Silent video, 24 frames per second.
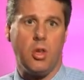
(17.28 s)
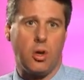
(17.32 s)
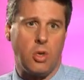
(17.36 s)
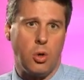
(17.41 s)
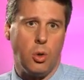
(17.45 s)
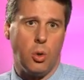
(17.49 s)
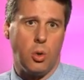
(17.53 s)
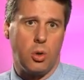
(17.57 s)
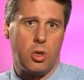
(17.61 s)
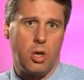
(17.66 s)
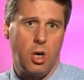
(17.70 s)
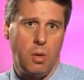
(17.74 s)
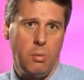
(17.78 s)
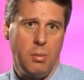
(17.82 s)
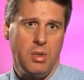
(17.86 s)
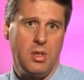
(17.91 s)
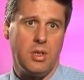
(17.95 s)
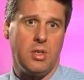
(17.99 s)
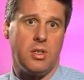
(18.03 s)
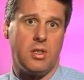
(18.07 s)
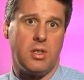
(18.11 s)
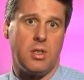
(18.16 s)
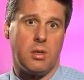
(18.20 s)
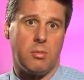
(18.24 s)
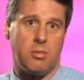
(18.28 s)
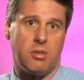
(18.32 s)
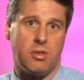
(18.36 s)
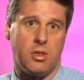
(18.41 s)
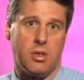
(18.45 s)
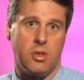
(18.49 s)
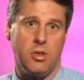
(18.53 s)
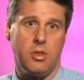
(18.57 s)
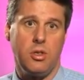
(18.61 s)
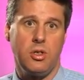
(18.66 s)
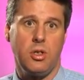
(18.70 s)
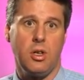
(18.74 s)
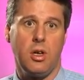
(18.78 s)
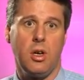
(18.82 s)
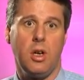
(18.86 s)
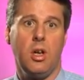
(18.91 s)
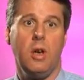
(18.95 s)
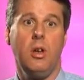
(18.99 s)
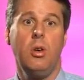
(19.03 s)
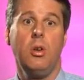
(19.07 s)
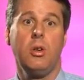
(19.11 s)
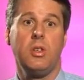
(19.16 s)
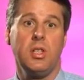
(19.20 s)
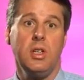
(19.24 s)
The core competences approach
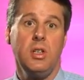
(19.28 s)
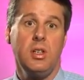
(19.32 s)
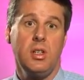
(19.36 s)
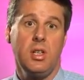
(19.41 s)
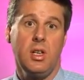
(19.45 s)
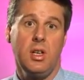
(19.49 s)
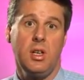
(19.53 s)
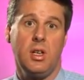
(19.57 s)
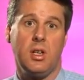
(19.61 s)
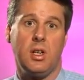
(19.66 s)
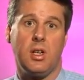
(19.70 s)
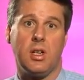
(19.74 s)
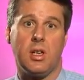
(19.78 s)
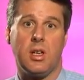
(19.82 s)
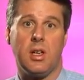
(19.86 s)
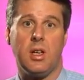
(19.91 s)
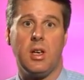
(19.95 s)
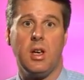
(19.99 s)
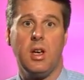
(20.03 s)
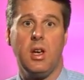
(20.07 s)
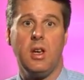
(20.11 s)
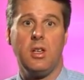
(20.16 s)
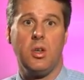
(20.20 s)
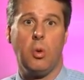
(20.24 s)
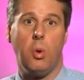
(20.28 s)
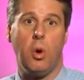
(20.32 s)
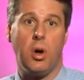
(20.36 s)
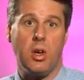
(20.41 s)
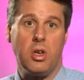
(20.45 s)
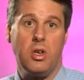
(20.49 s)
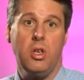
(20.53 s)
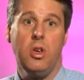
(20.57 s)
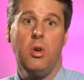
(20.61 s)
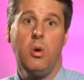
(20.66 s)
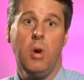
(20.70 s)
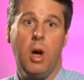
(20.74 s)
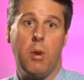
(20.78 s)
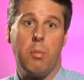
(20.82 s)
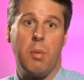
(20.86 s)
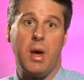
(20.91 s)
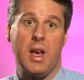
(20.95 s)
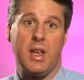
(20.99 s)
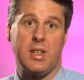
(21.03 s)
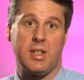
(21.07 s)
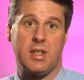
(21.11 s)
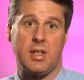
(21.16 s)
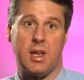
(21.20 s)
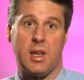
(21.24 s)
looks internally to what you are
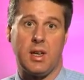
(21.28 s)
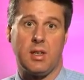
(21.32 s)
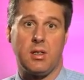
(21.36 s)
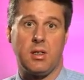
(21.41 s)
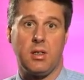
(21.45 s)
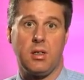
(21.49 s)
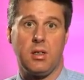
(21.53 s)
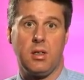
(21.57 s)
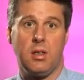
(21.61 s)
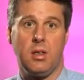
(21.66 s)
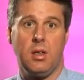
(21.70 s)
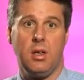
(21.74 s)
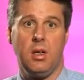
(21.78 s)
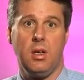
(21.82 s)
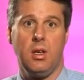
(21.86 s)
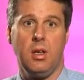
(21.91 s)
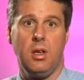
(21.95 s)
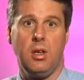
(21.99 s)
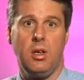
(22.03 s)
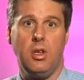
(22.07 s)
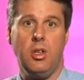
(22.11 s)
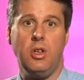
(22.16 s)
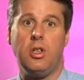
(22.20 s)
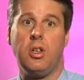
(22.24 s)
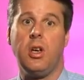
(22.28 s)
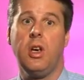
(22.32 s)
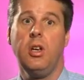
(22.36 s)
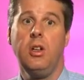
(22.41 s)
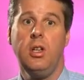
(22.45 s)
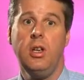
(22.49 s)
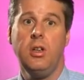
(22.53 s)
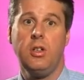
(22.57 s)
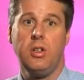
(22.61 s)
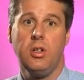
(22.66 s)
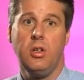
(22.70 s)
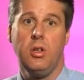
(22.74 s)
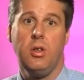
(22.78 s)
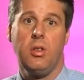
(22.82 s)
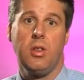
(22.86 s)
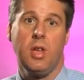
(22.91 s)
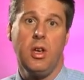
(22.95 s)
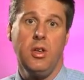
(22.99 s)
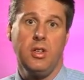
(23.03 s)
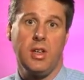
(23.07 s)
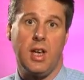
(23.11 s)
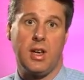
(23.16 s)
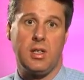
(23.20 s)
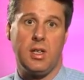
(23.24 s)
best at. You should only do
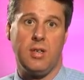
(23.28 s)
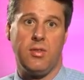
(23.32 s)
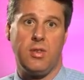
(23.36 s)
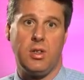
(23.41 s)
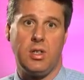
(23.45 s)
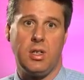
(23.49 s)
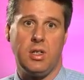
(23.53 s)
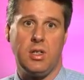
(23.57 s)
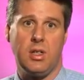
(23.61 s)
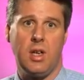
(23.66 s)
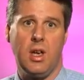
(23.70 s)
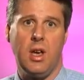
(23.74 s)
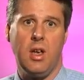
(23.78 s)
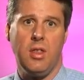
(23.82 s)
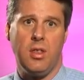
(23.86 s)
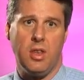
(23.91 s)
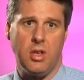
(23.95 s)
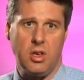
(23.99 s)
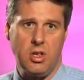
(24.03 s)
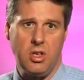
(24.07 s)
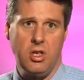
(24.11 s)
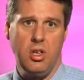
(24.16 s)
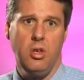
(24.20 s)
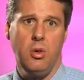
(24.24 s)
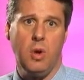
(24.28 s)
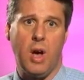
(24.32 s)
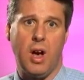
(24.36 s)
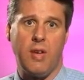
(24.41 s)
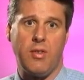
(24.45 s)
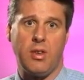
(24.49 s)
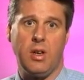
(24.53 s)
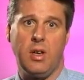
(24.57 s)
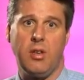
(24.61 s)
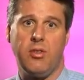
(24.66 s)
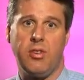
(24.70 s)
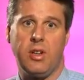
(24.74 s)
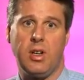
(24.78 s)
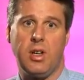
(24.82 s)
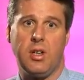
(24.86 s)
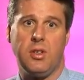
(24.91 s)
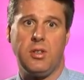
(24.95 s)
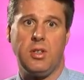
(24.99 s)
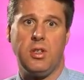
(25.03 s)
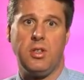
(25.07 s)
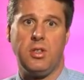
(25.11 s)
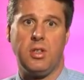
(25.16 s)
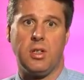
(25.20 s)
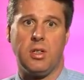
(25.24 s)
those activities that you have an
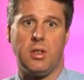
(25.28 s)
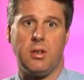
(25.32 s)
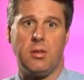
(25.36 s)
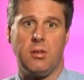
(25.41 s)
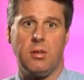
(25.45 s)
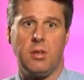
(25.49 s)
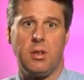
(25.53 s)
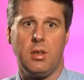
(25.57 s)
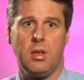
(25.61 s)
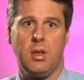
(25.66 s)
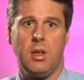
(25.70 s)
advantage in.